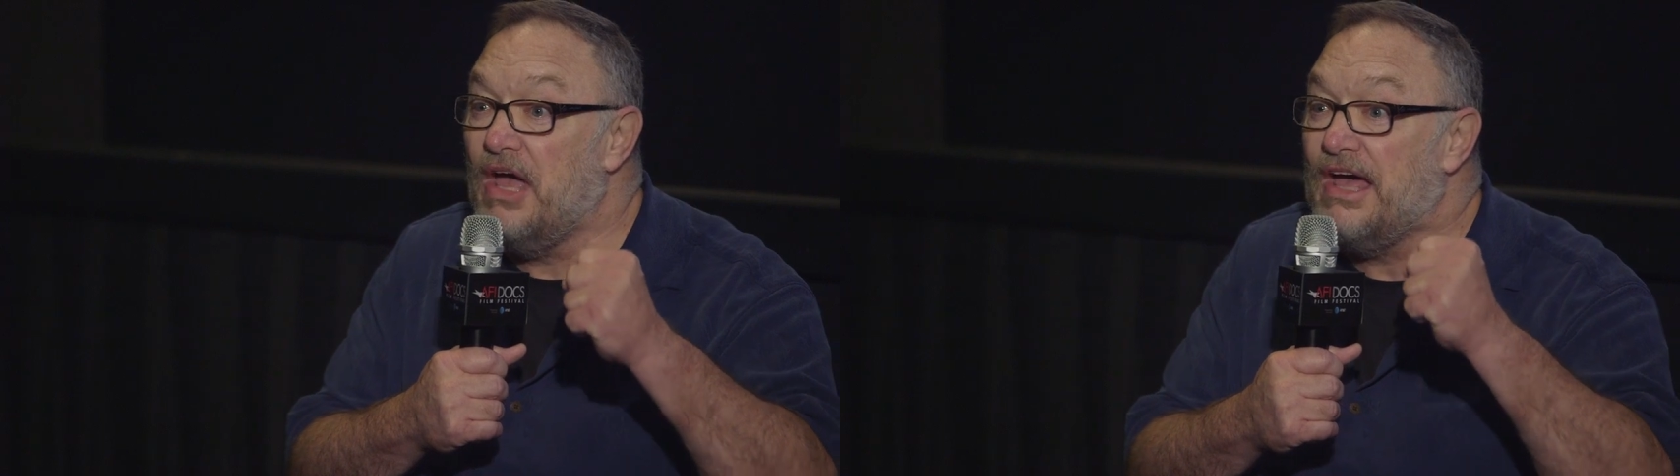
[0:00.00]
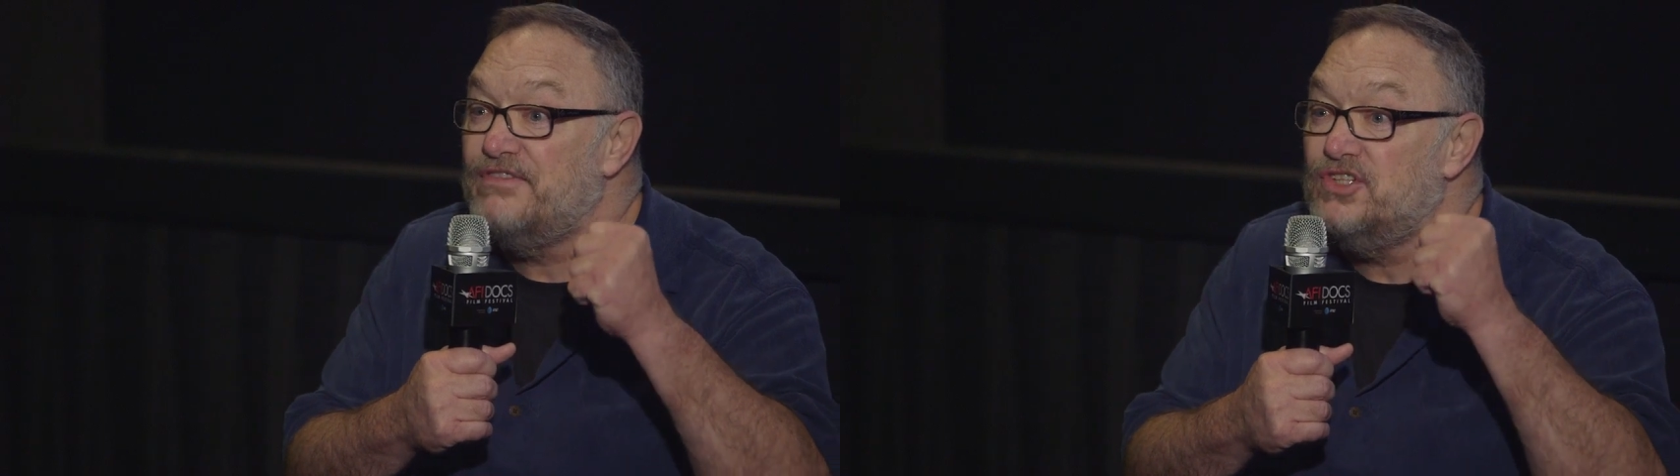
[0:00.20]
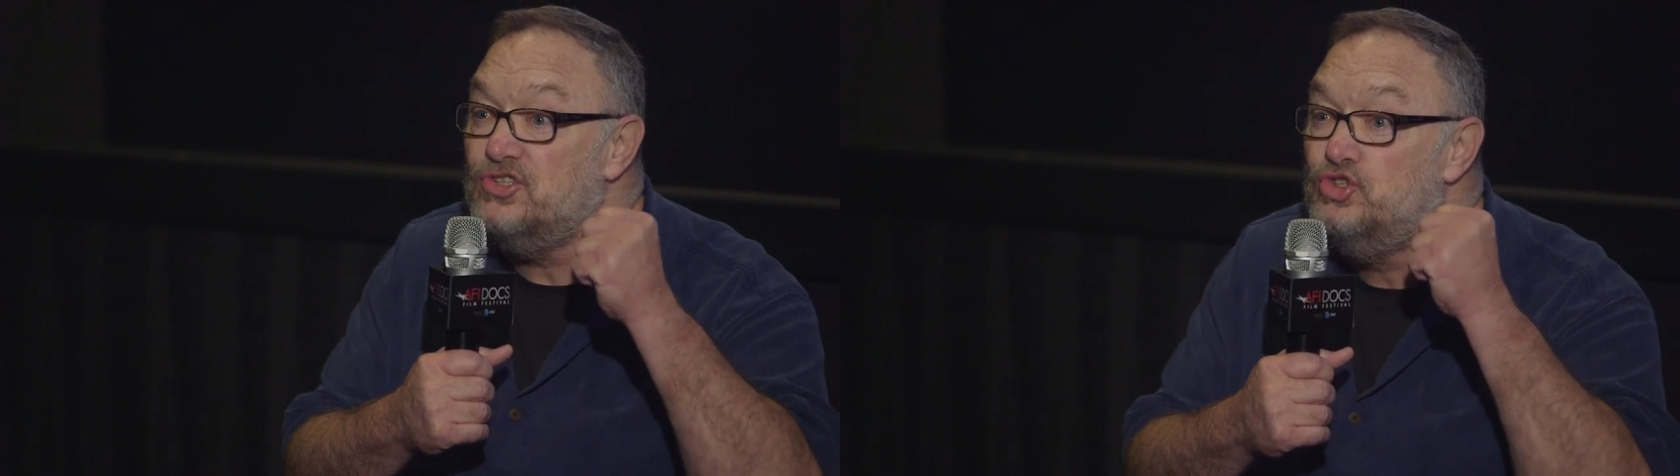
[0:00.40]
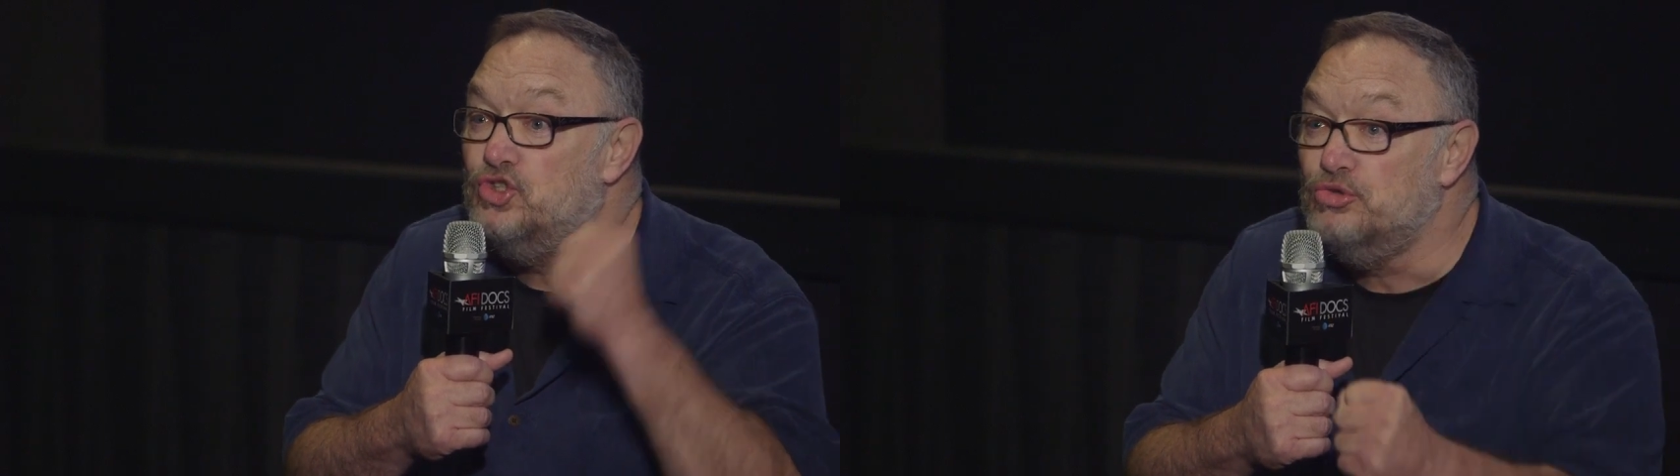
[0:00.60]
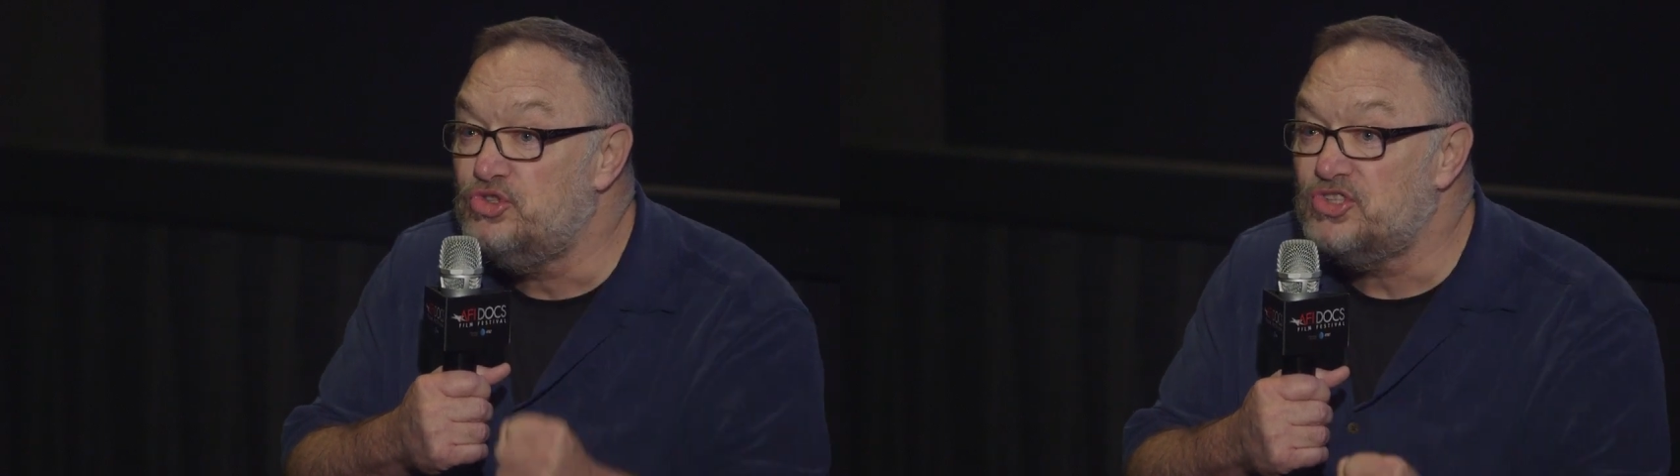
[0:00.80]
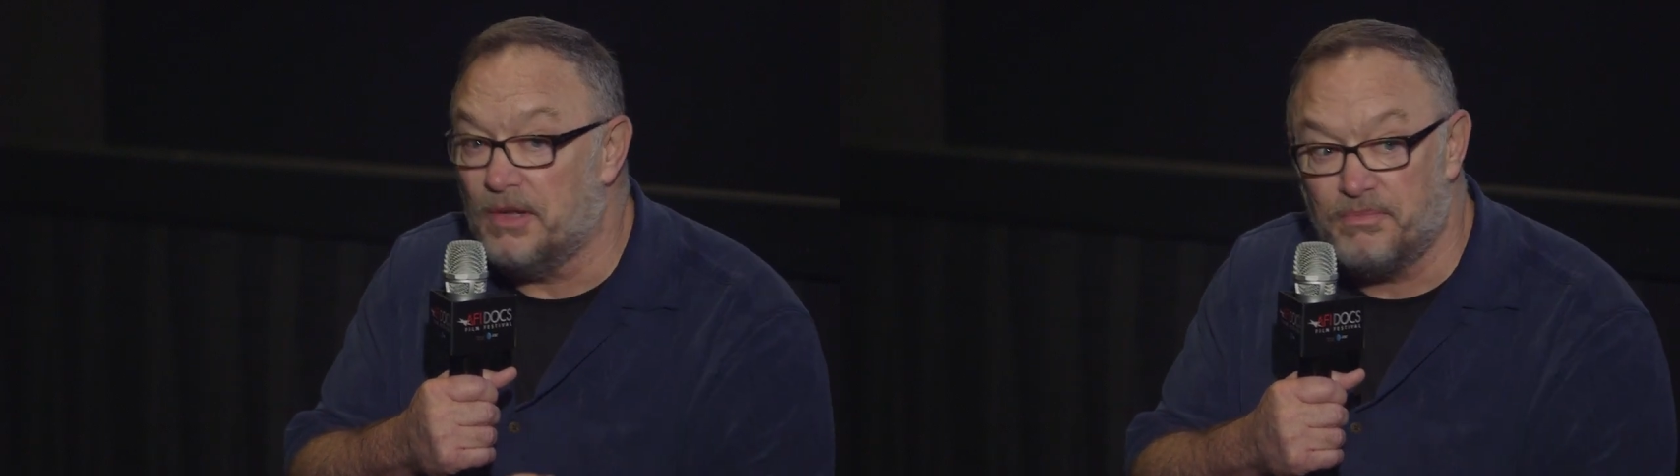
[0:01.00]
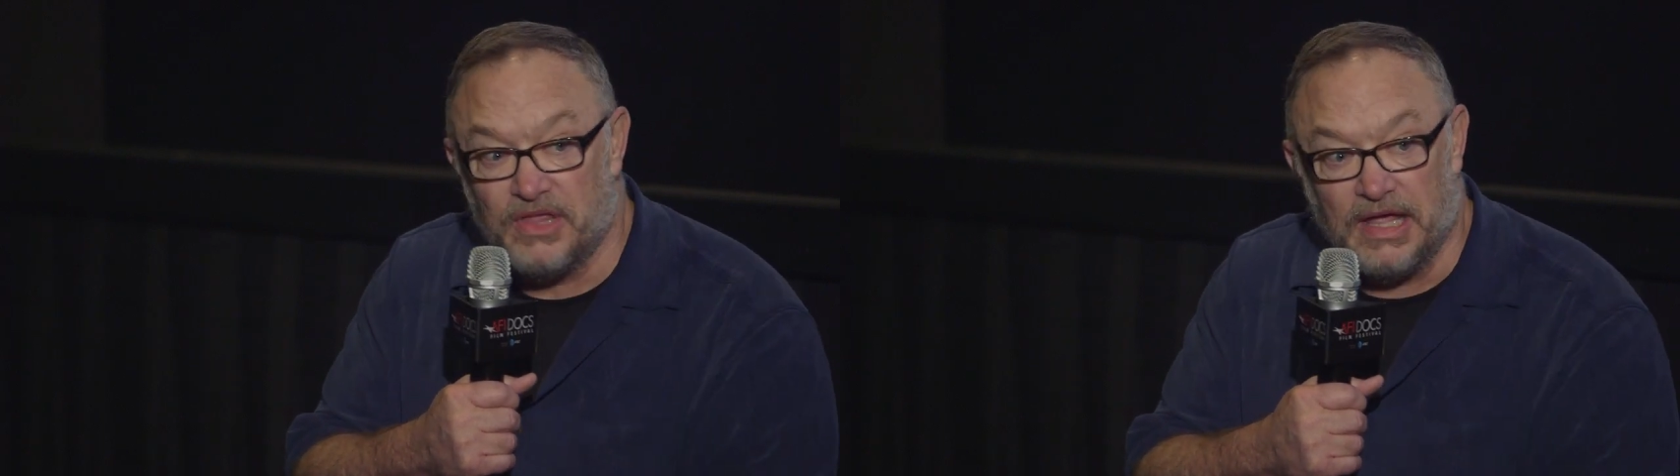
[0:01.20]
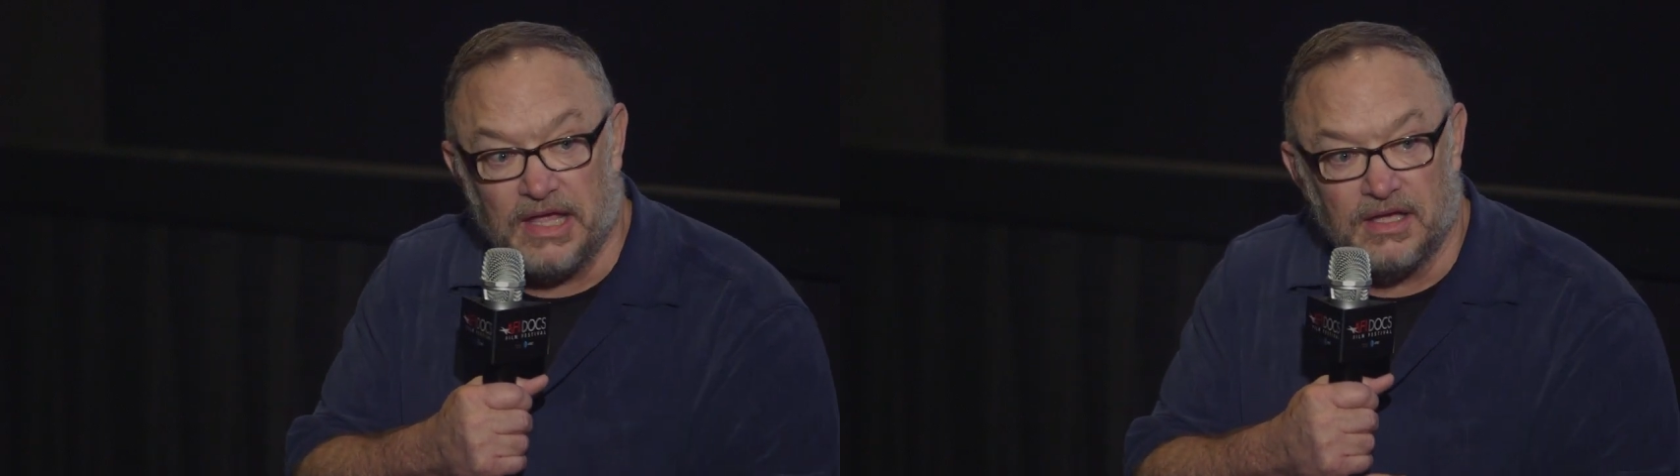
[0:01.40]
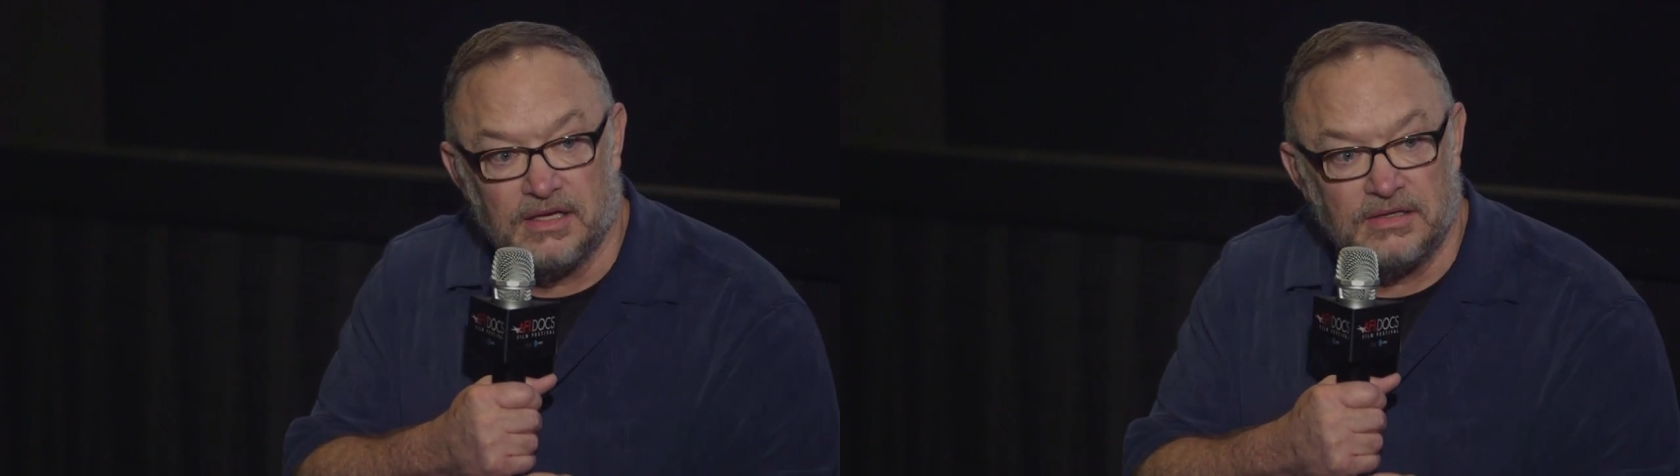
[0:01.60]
have to do something.